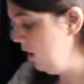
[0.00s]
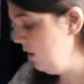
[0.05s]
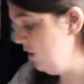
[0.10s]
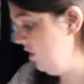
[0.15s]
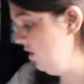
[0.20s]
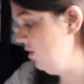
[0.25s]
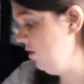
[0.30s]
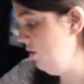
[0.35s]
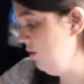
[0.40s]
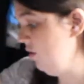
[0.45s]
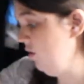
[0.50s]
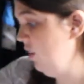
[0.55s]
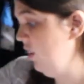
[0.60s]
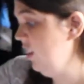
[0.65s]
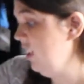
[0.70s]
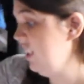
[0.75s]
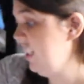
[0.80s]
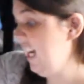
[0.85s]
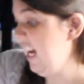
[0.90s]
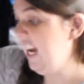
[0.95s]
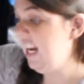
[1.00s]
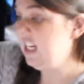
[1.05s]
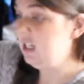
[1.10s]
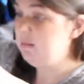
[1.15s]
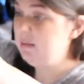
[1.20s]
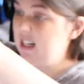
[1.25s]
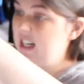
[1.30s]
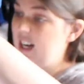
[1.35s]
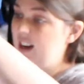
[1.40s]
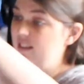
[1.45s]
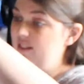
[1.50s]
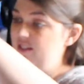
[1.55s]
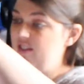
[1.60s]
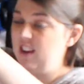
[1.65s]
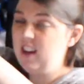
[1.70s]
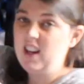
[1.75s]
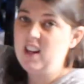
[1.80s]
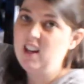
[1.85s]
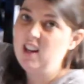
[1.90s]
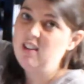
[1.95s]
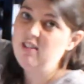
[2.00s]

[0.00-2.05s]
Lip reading: just during the day to be comfy.